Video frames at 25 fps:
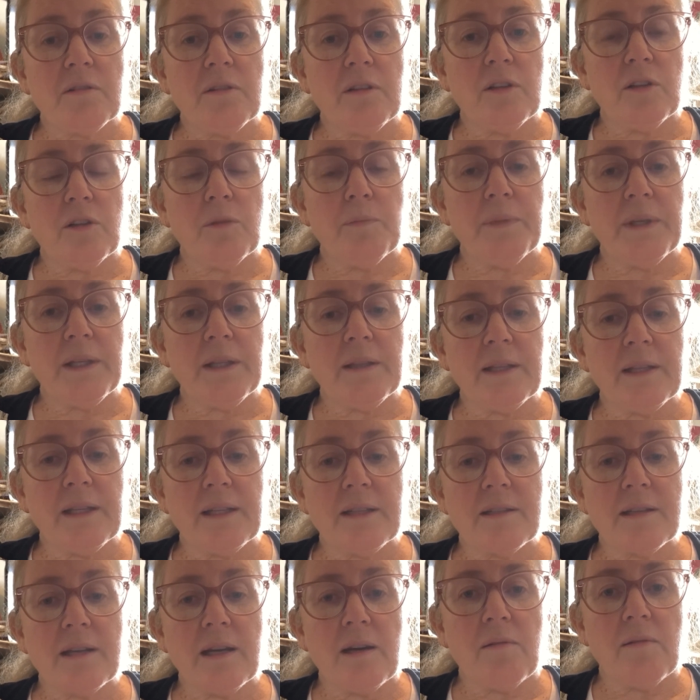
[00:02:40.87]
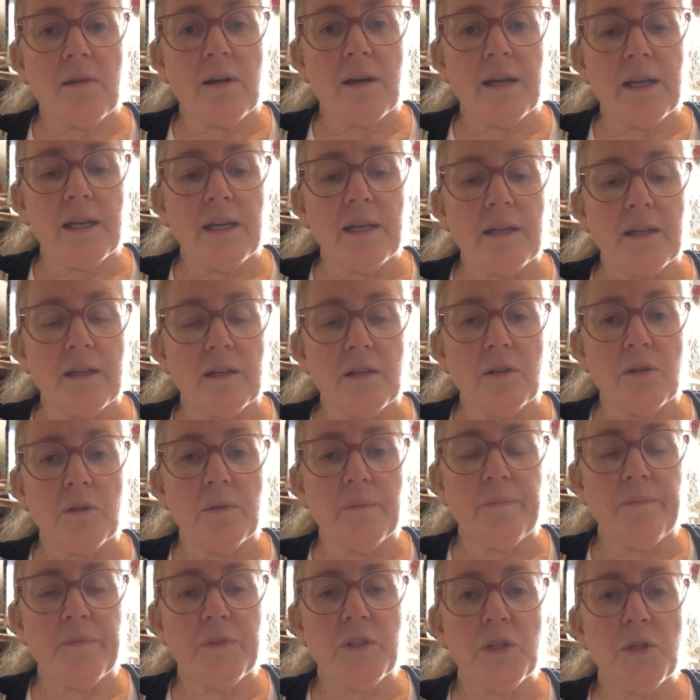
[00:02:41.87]
a little bit. That's how I, you
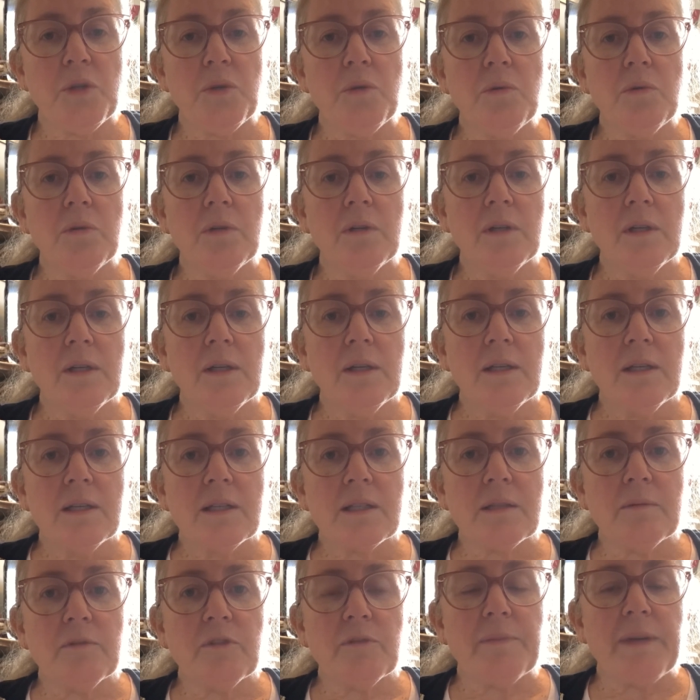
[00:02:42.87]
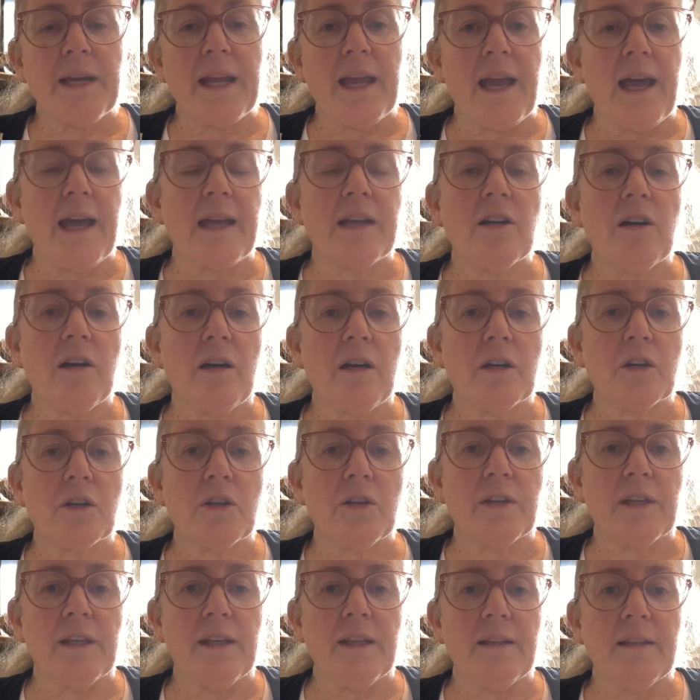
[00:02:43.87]
know, do some of my ad hoc
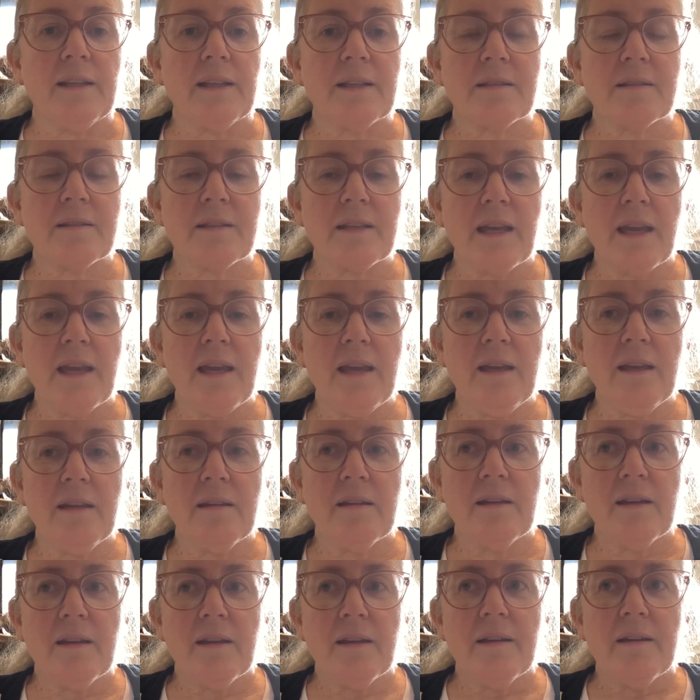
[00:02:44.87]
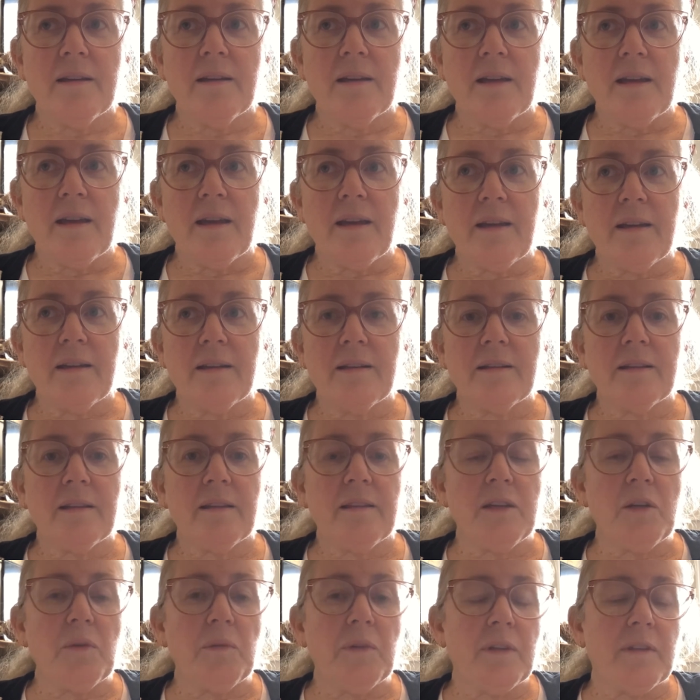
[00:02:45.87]
cooking, let's say. And uh,
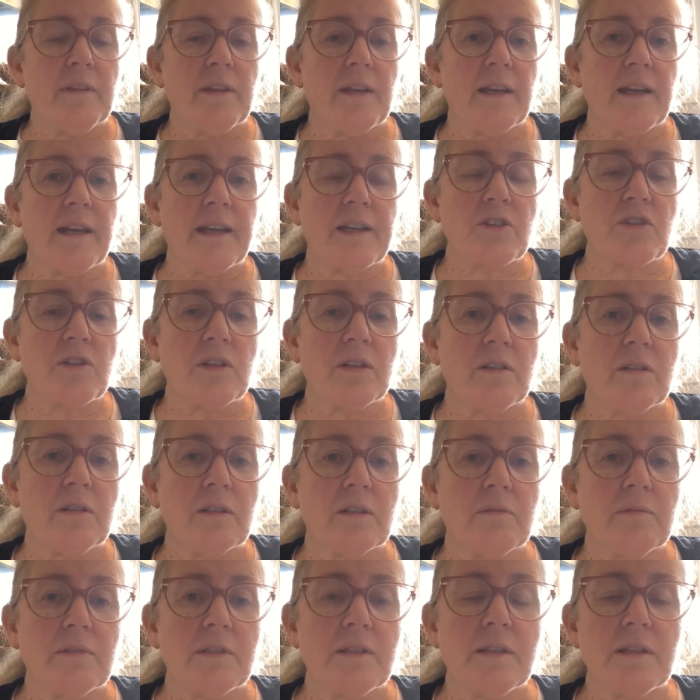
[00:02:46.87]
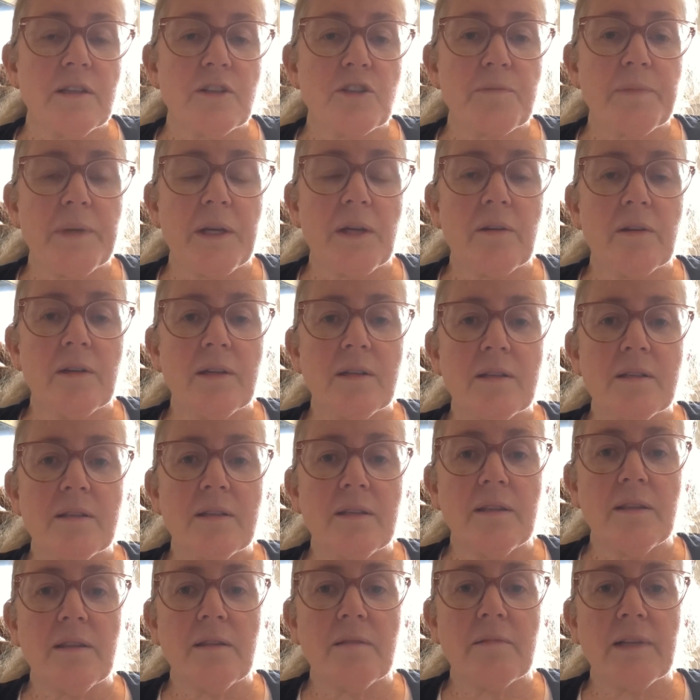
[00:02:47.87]
the only thing I actually cooked was the asparagus
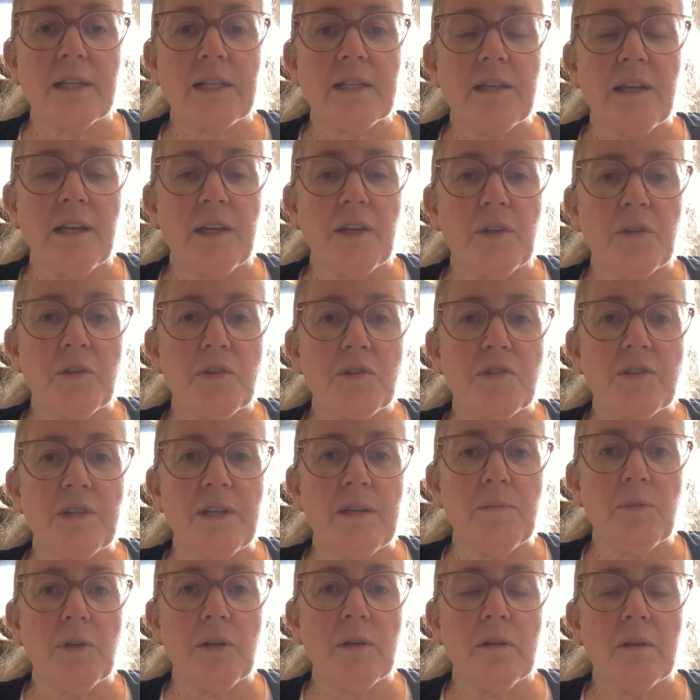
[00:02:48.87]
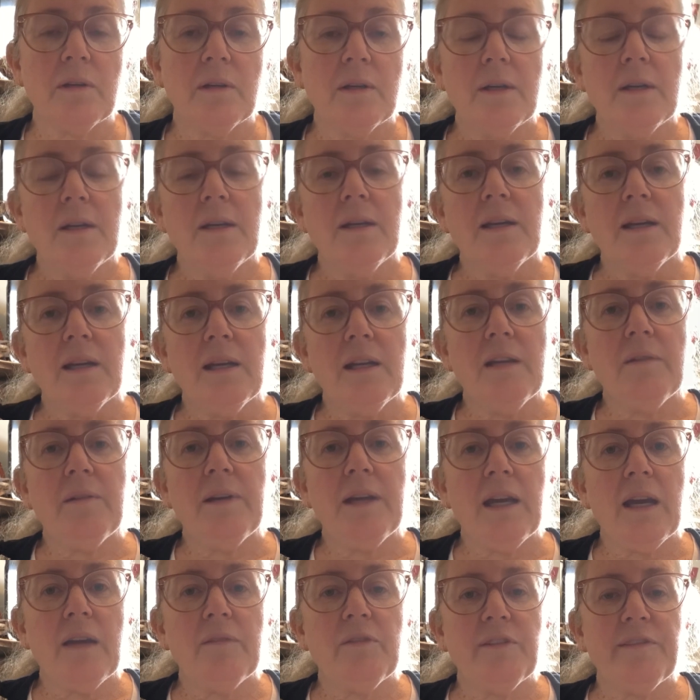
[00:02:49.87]
in the rectangular steamer.
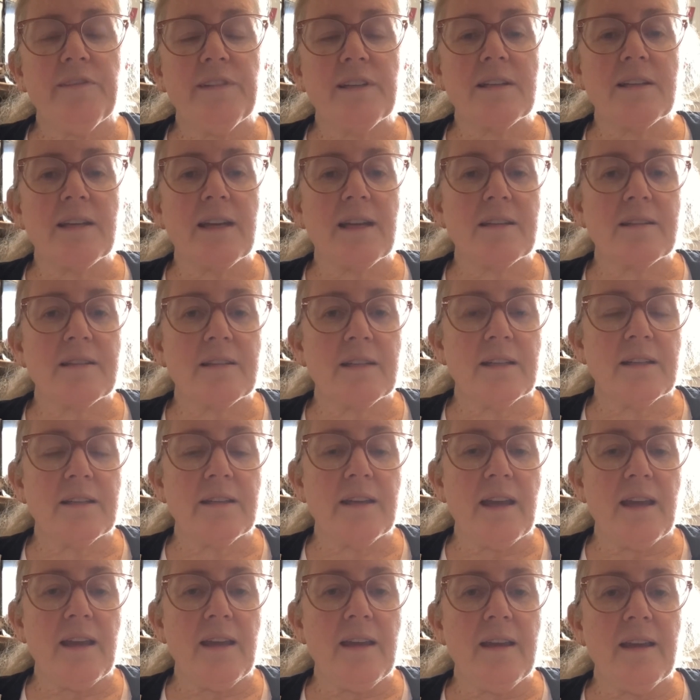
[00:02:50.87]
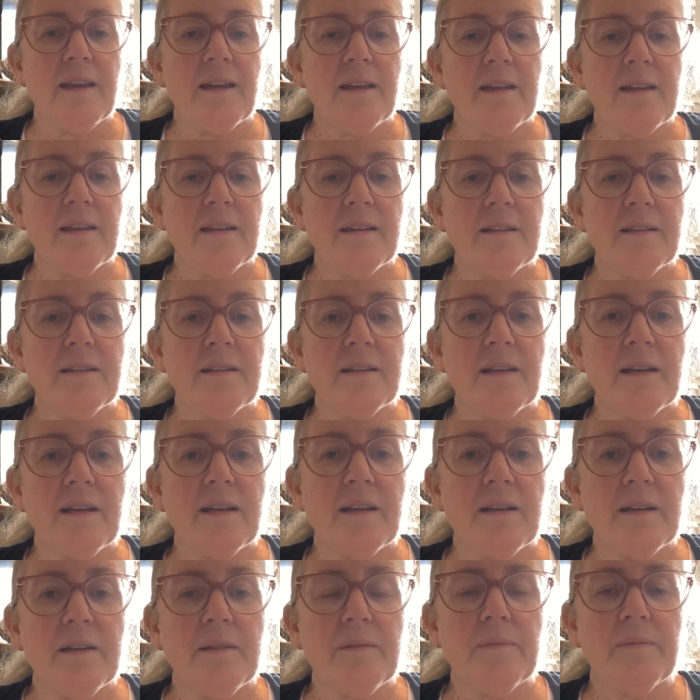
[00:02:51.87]
Anyway, have a fantastic day, and
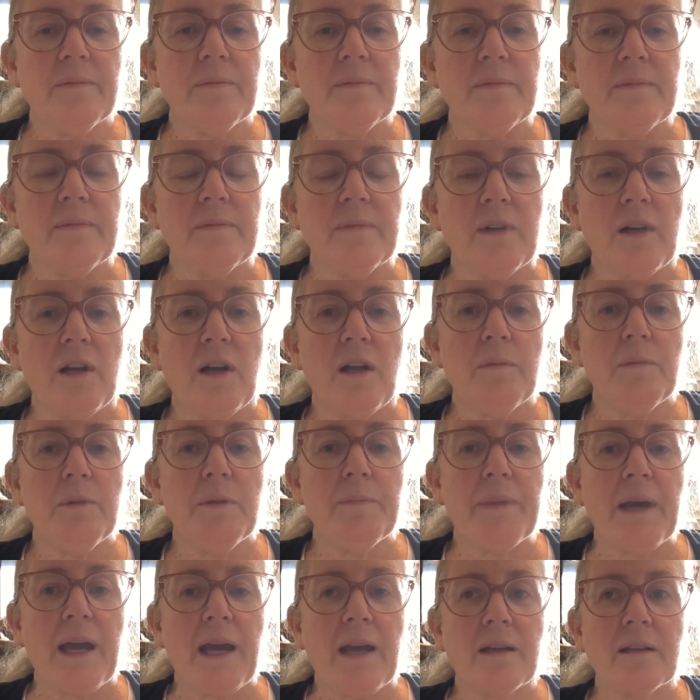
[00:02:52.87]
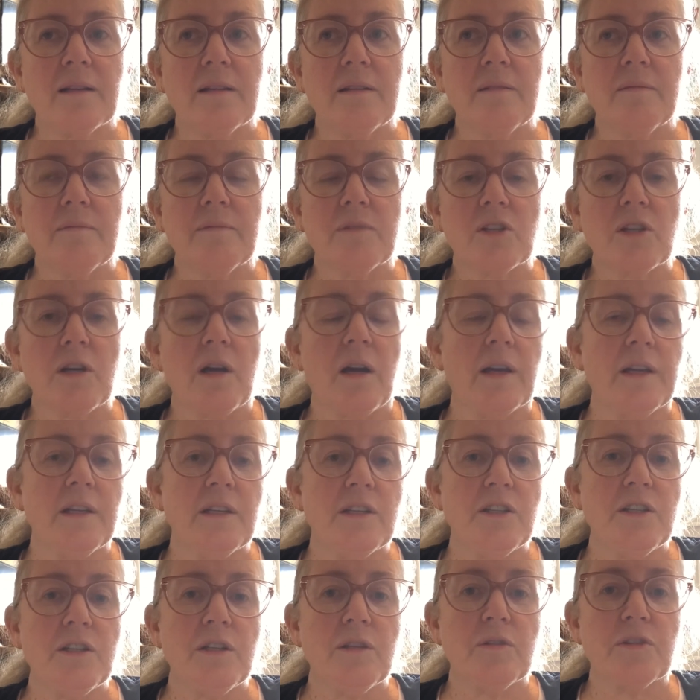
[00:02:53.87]
uh, I'll be back
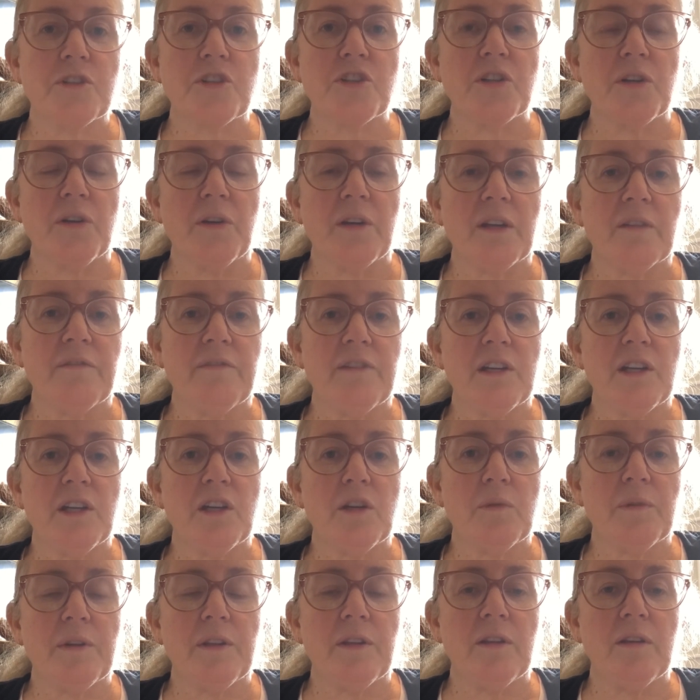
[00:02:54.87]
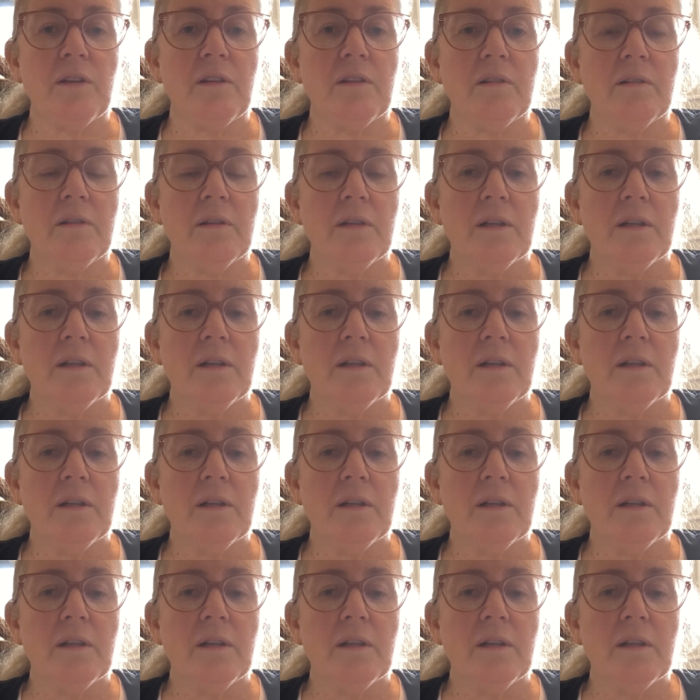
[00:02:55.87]
talking to you or sharing a video with you